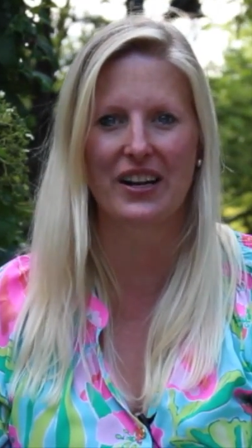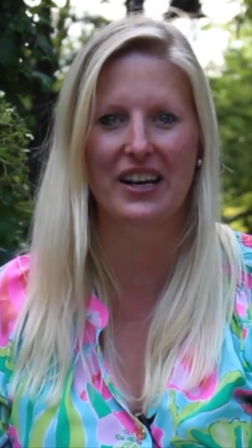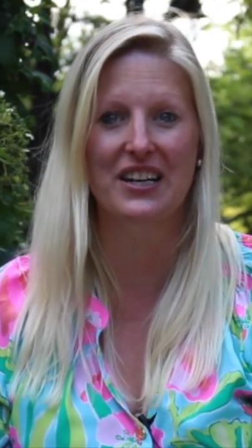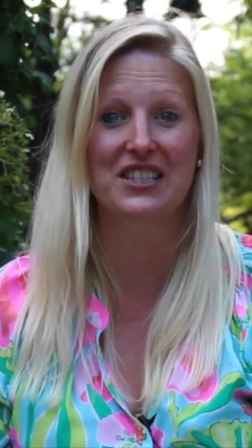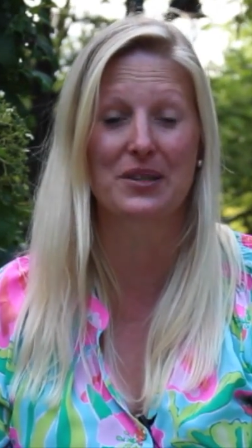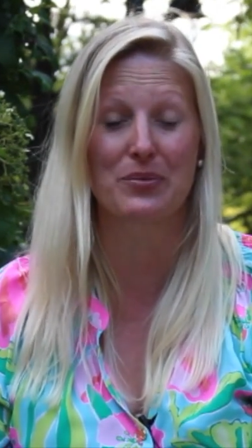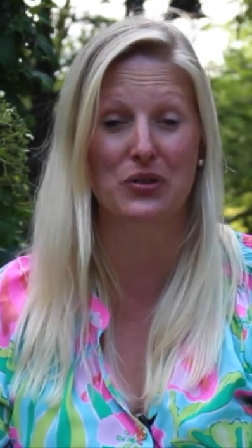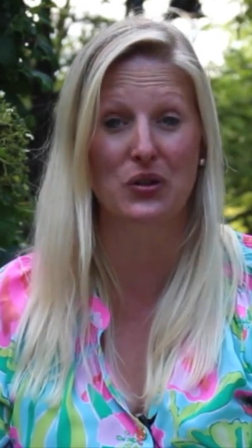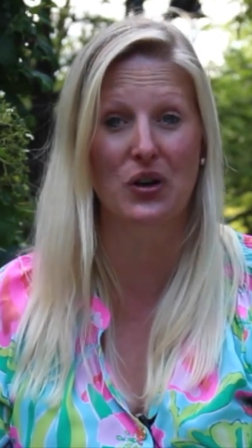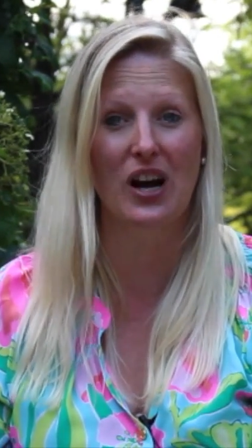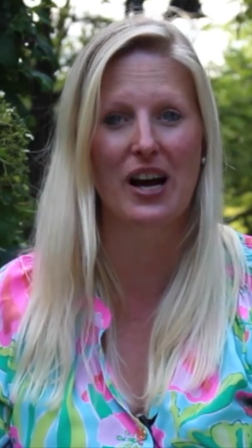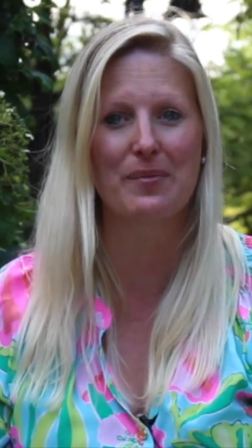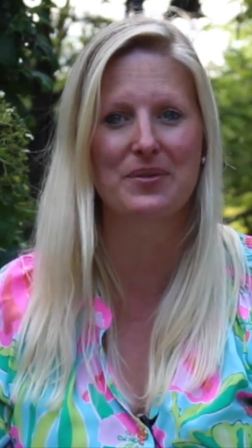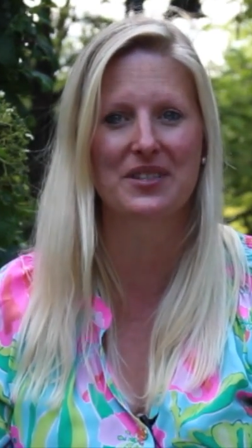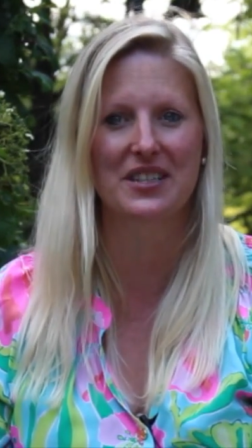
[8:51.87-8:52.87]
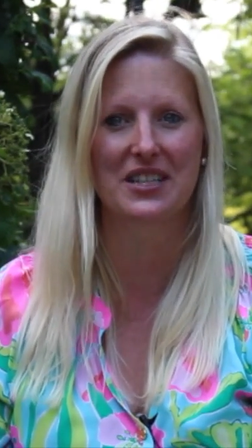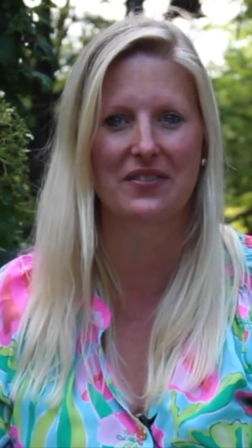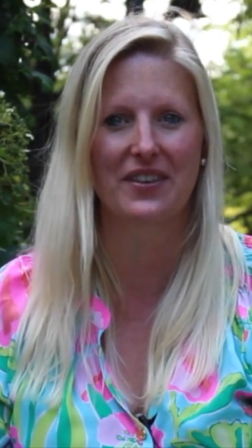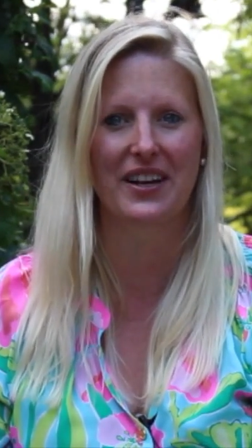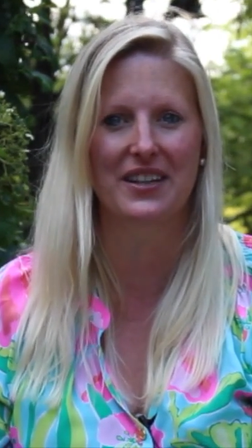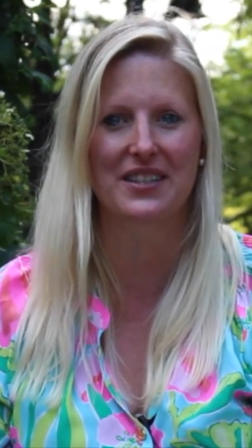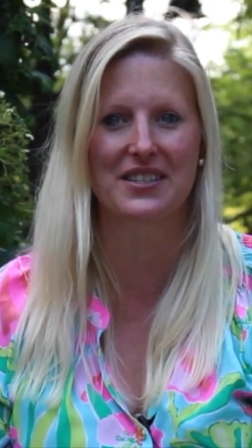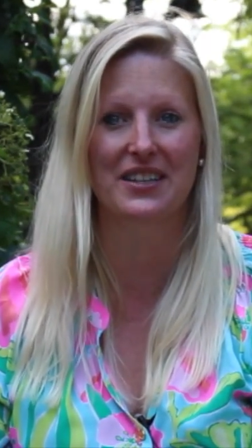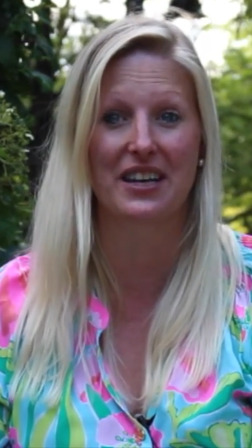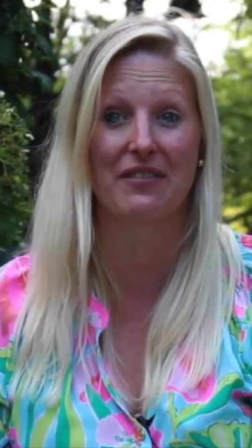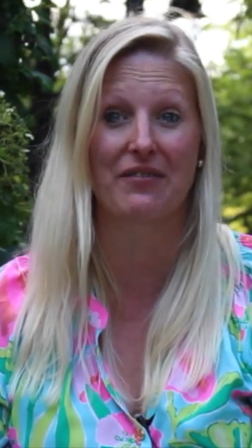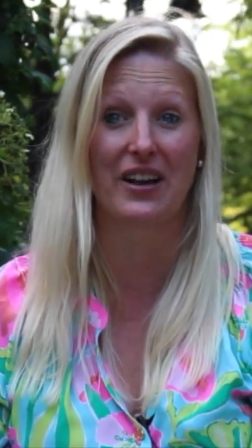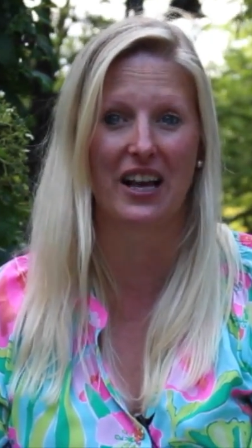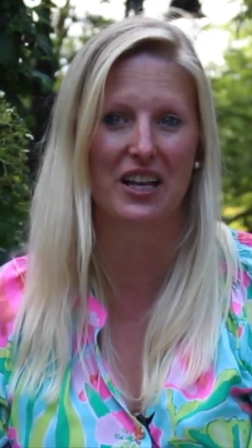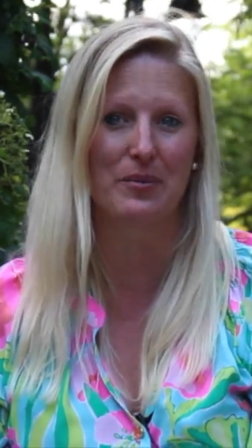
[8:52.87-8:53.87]
and subscribe to City Events to gain
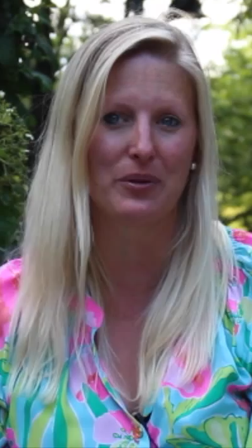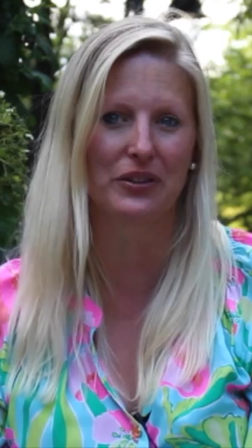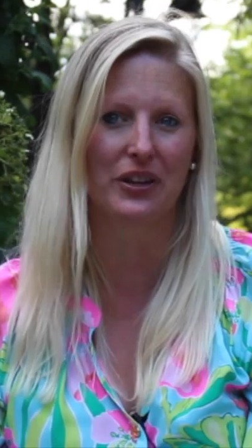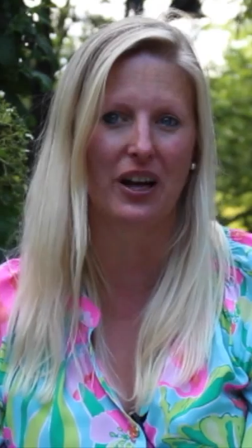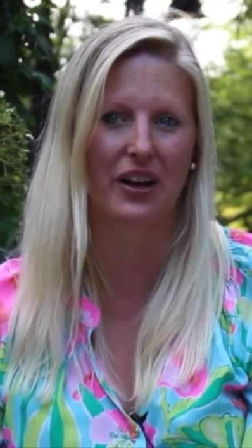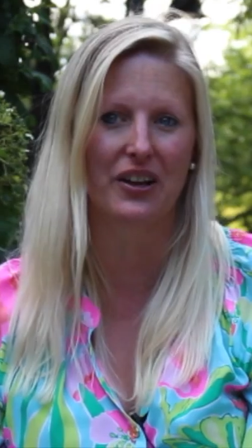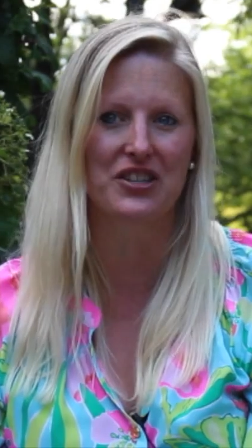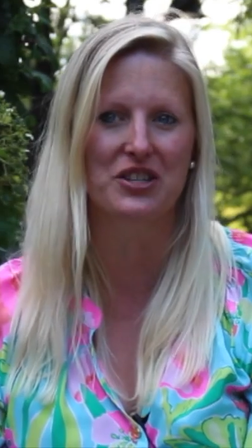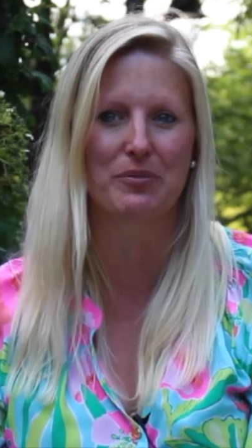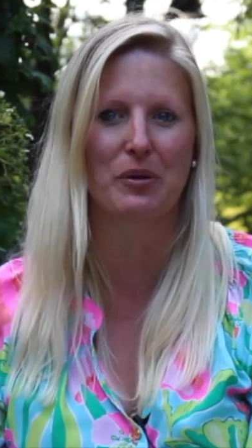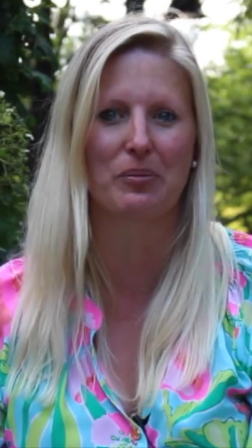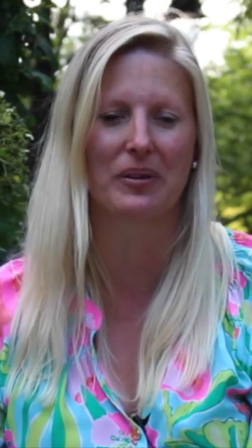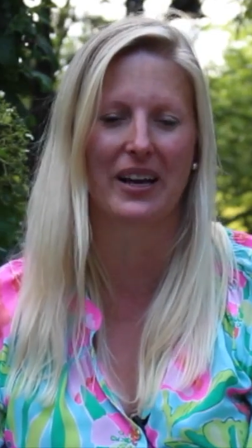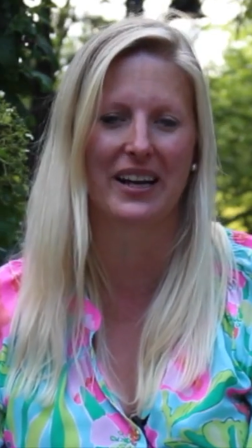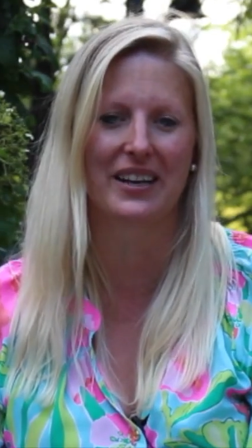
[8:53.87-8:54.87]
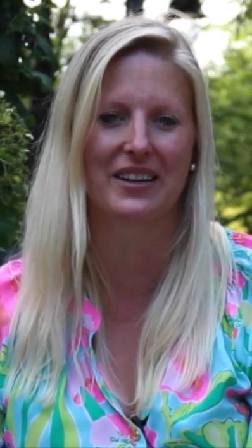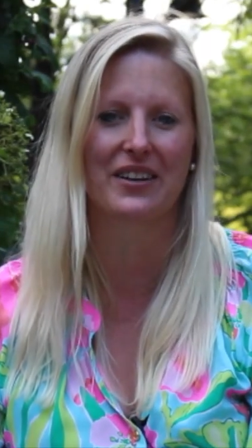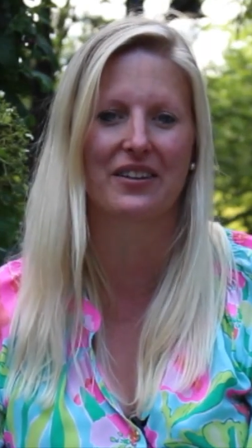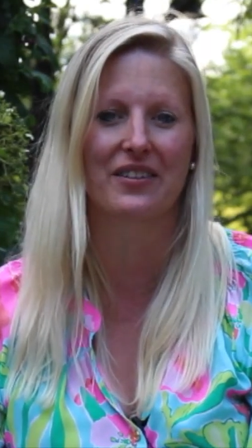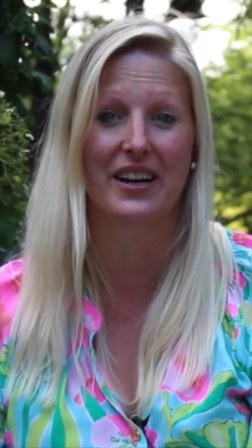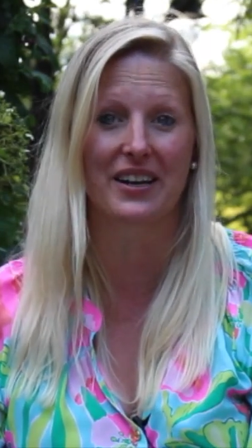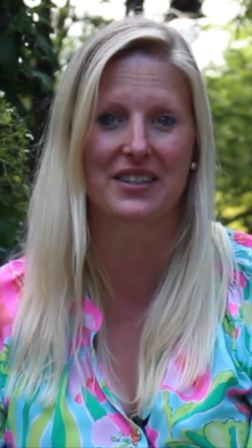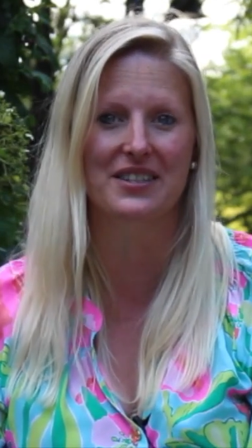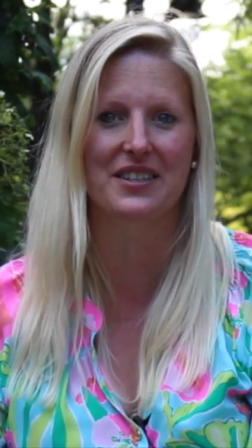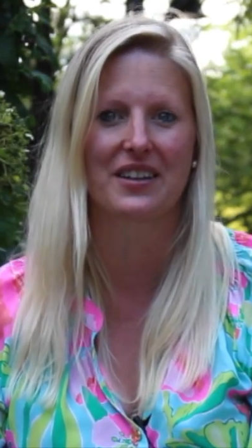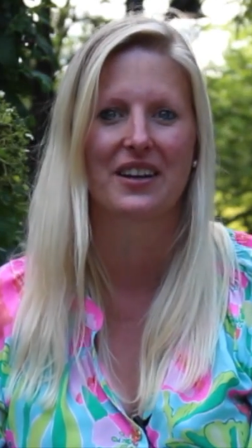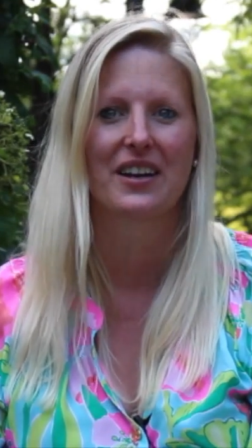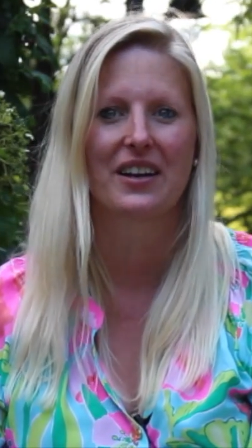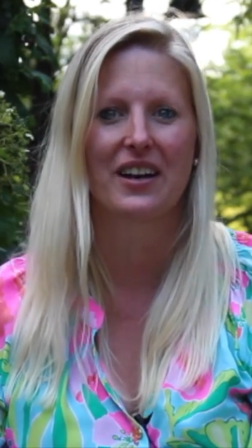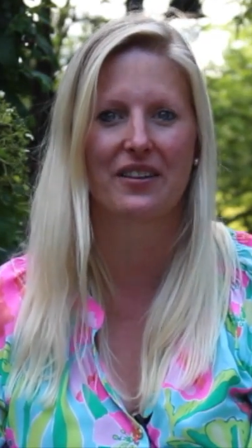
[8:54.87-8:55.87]
valuable knowledge about planning your next
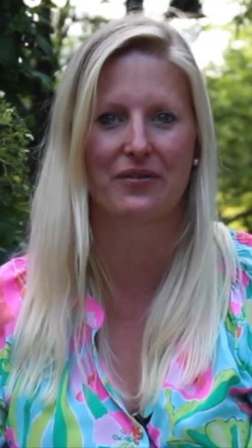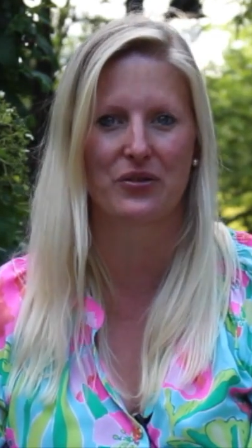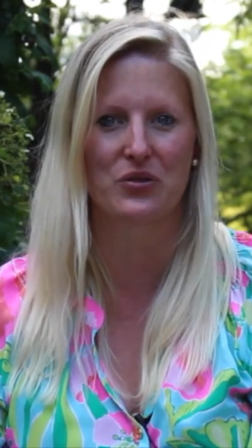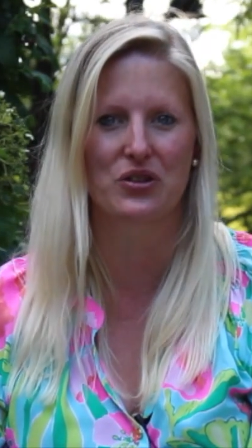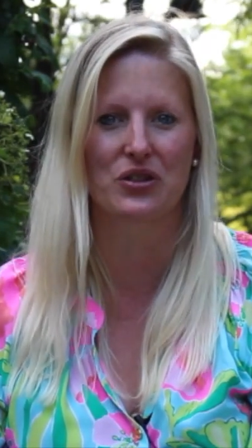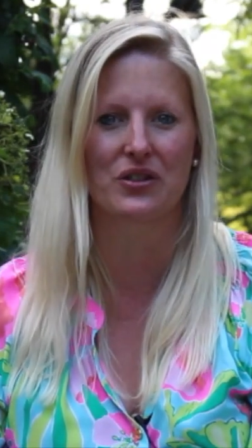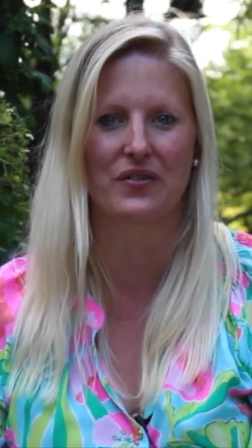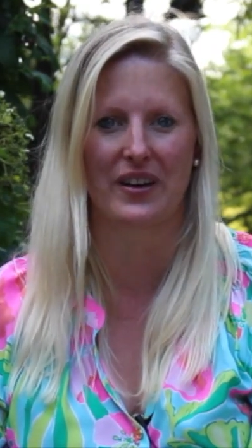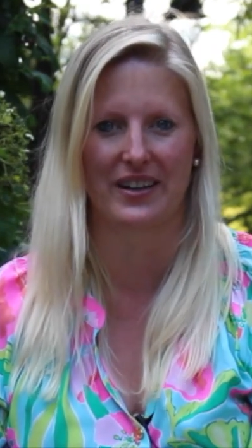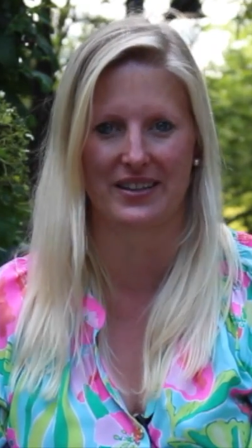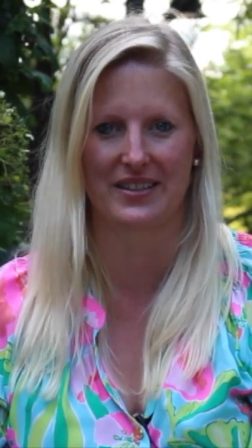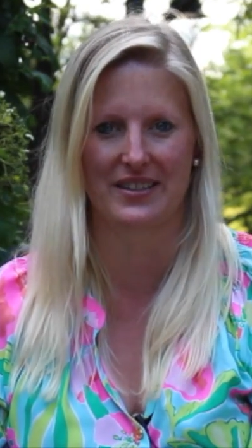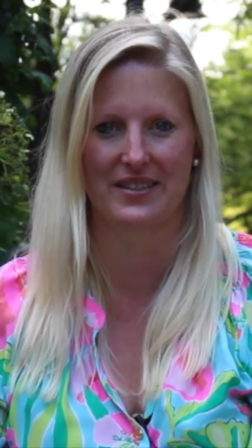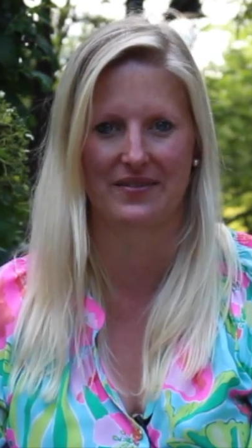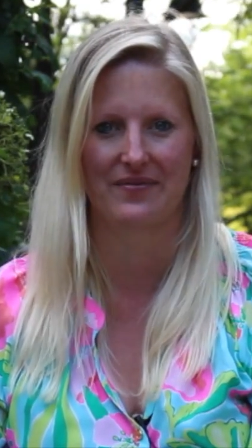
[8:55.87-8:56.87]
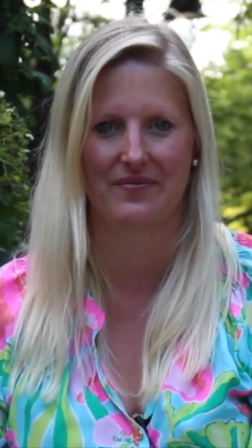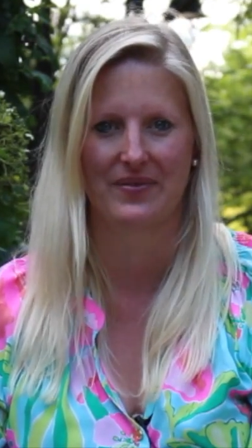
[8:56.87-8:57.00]
and future events.